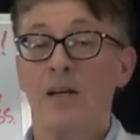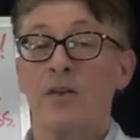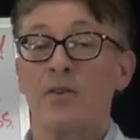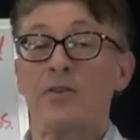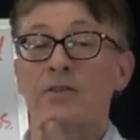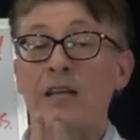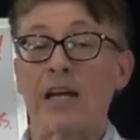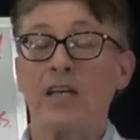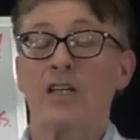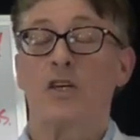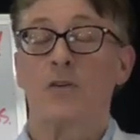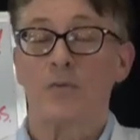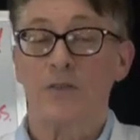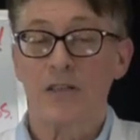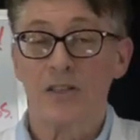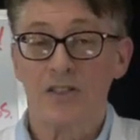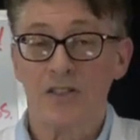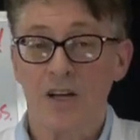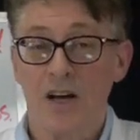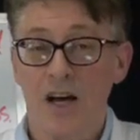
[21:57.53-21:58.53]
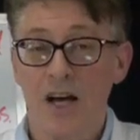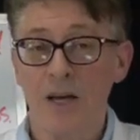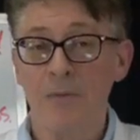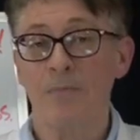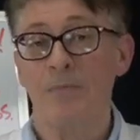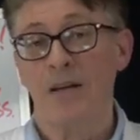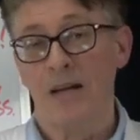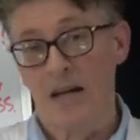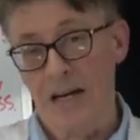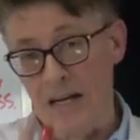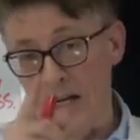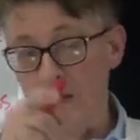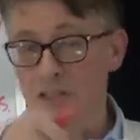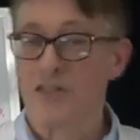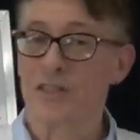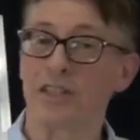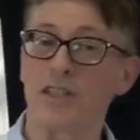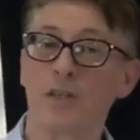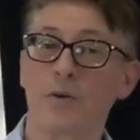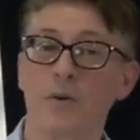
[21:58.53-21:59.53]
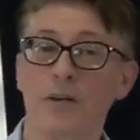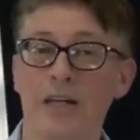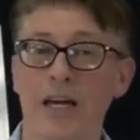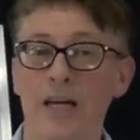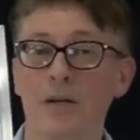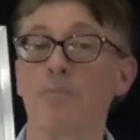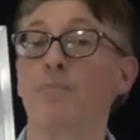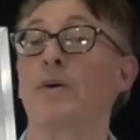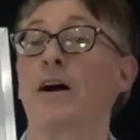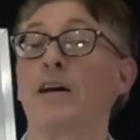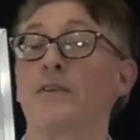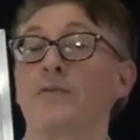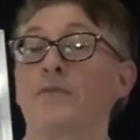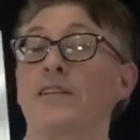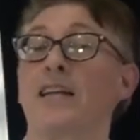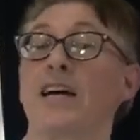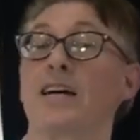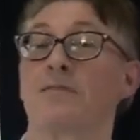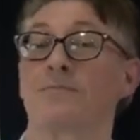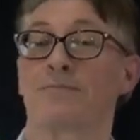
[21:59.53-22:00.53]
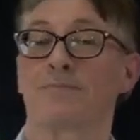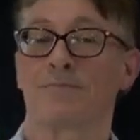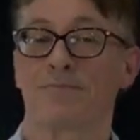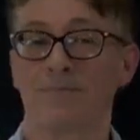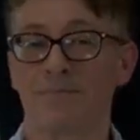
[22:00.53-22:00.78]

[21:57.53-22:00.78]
Thank you for your time, and I'll see you again. Bye for now.